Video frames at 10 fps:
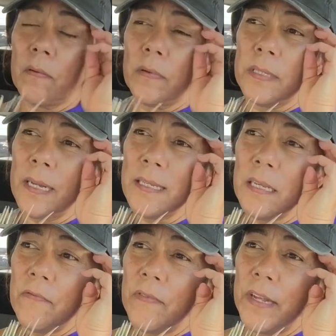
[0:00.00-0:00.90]
did I
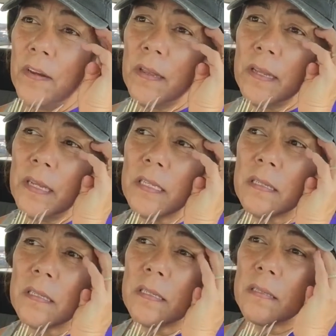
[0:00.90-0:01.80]
see a video on
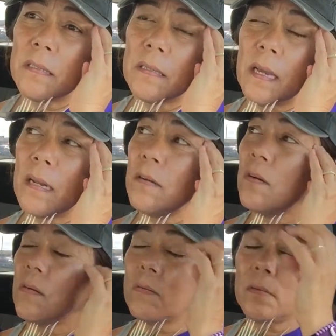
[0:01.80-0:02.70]
these? I don't
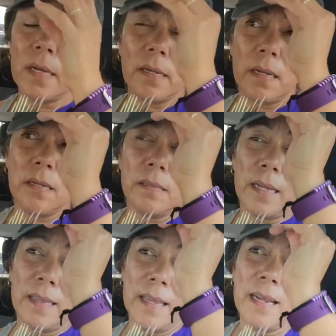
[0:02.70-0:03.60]
know.
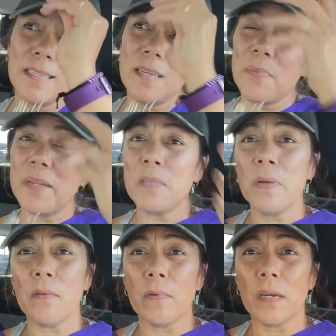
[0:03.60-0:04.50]
I think I did, but it's
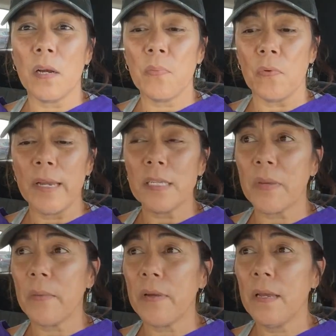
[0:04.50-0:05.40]
been a couple weeks
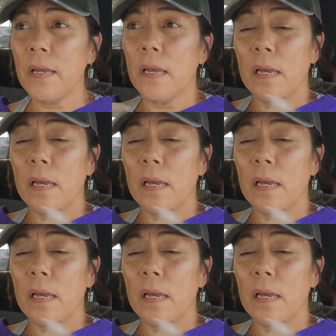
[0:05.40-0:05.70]
maybe.